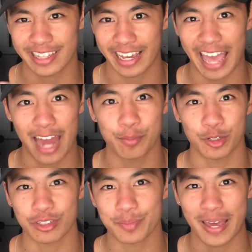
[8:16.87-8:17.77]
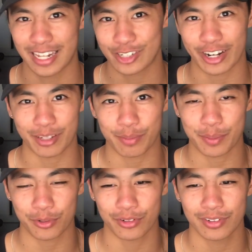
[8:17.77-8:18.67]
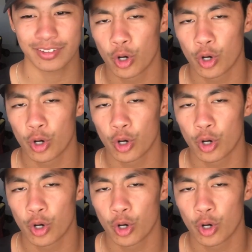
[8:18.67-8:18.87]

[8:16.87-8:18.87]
like animals penetrating people.